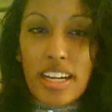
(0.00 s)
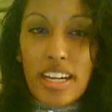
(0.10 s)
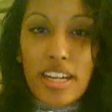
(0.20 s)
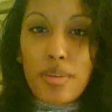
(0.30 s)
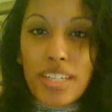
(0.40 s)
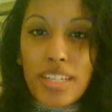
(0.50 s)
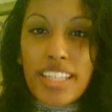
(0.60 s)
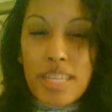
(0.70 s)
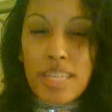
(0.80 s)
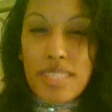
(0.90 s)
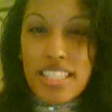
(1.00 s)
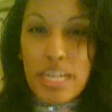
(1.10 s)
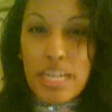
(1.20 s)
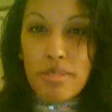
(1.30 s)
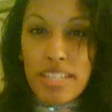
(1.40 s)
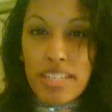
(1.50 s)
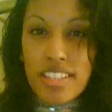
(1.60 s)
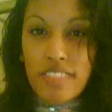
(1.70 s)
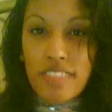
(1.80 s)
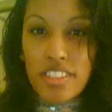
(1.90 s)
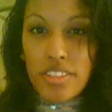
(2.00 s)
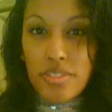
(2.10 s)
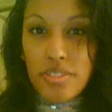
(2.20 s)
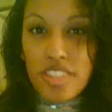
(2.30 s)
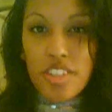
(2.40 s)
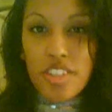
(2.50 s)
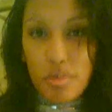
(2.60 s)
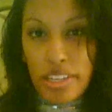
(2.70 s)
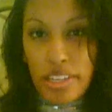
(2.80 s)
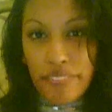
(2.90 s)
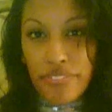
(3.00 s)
I want to keep this time to myself to know me.